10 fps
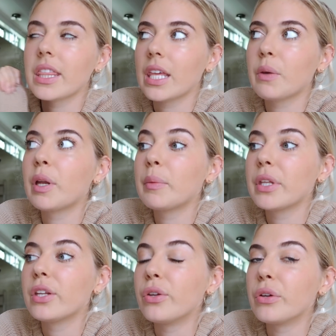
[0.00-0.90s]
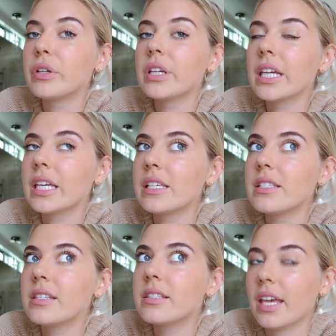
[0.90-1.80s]
I think what I'm gonna do is
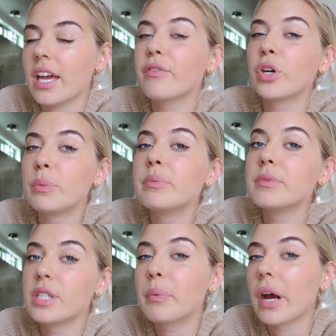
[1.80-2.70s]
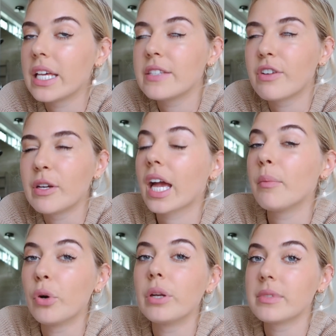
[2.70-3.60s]
say I've got a surprise for him. Like I
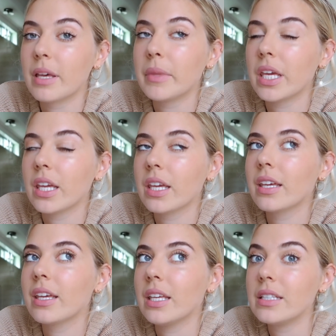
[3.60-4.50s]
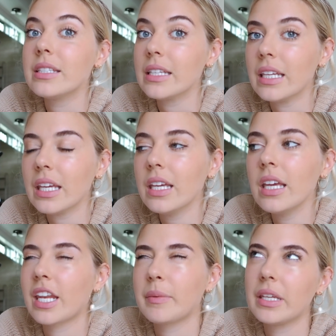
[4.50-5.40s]
bought him something in Sydney
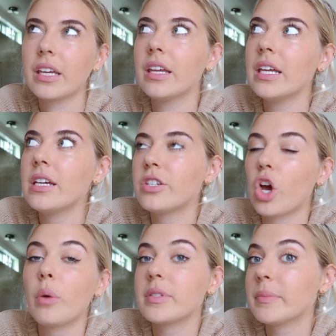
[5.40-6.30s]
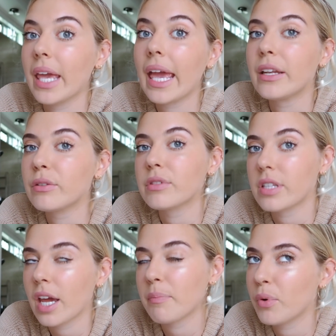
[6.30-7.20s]
and then I'm gonna show him some candles
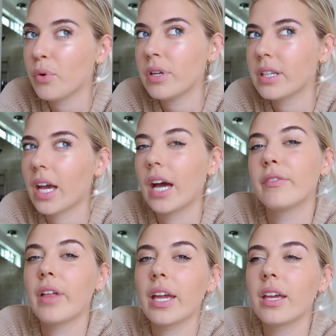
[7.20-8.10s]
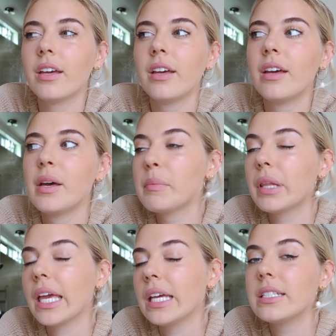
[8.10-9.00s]
that I bought and kind of like
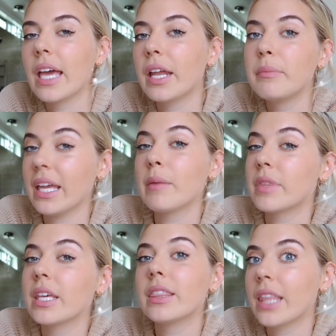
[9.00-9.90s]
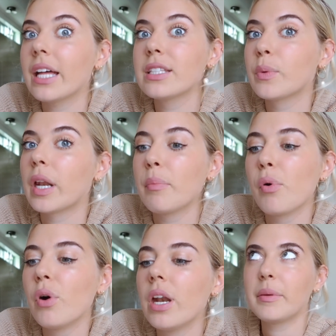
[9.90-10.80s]
play it down and make him think that's what I
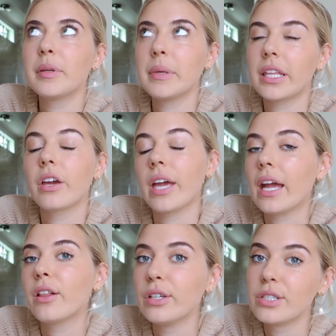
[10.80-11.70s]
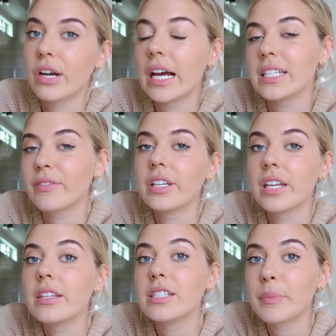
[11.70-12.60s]
bought. And I'm gonna be like, okay, close your eyes. I've got
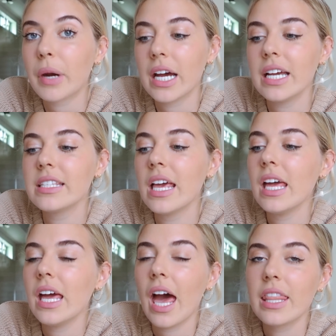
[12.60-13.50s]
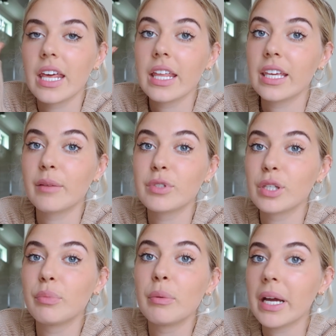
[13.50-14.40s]
another surprise. And then I think I'm just
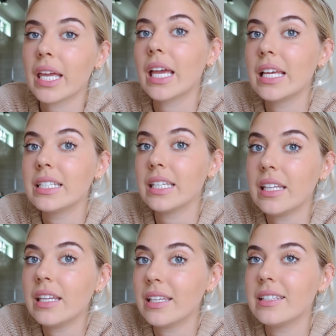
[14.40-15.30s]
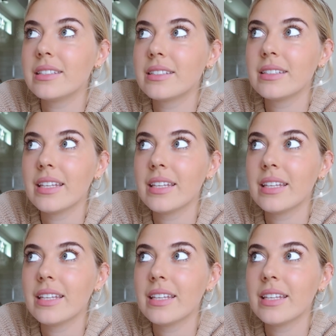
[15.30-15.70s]
gonna put my hand in his